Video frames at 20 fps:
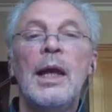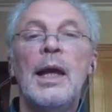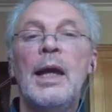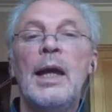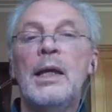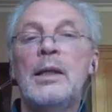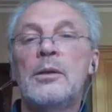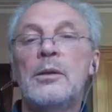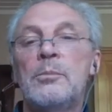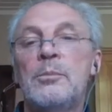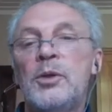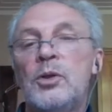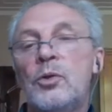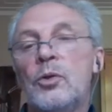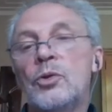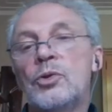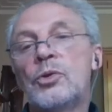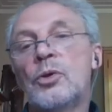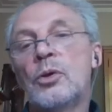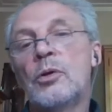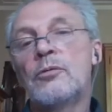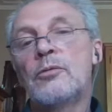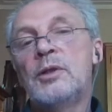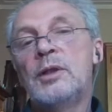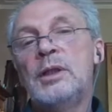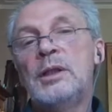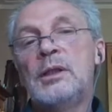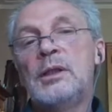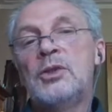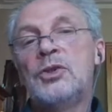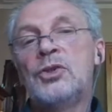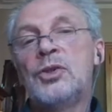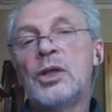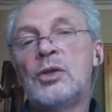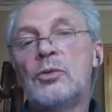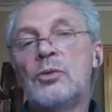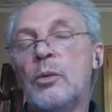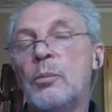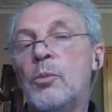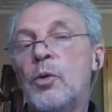And because of the
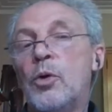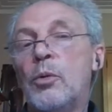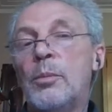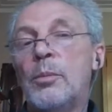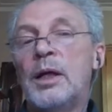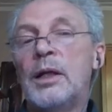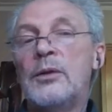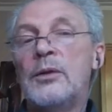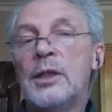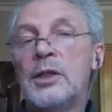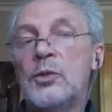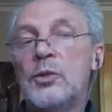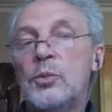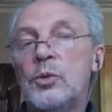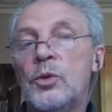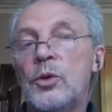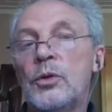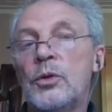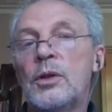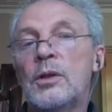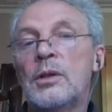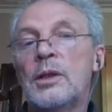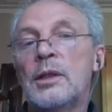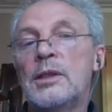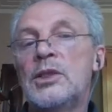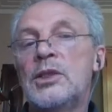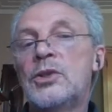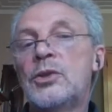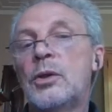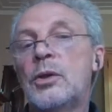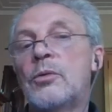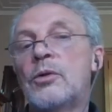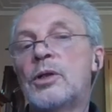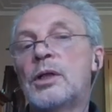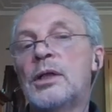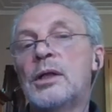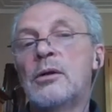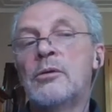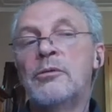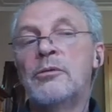general mobile network that is
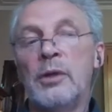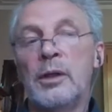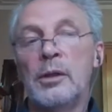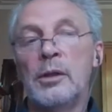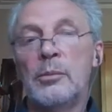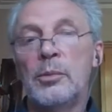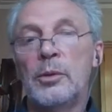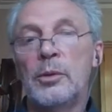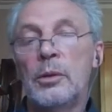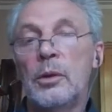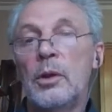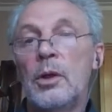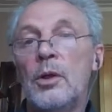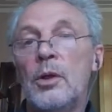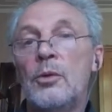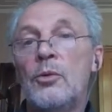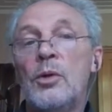currently available,